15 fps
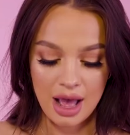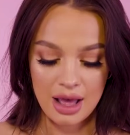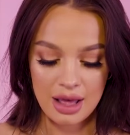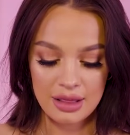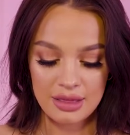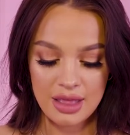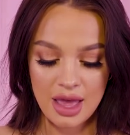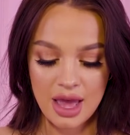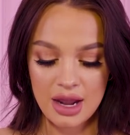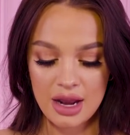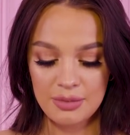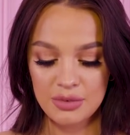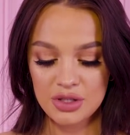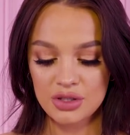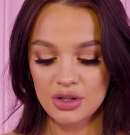And then
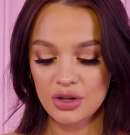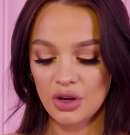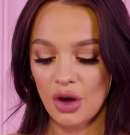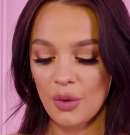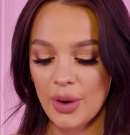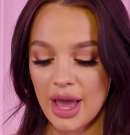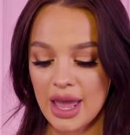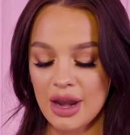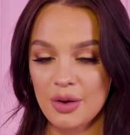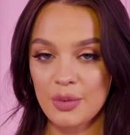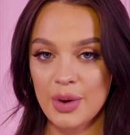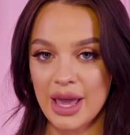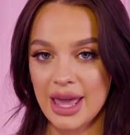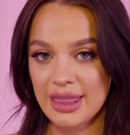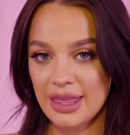I'm just going to go in
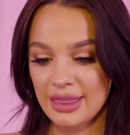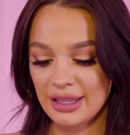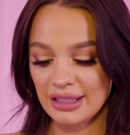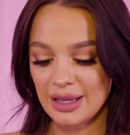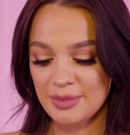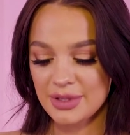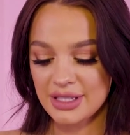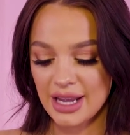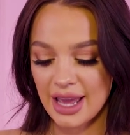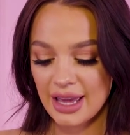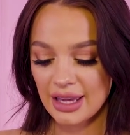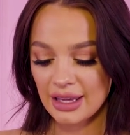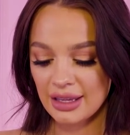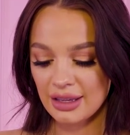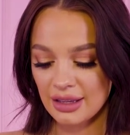with the
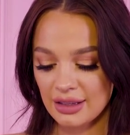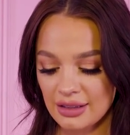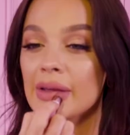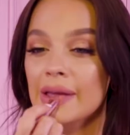lipstick.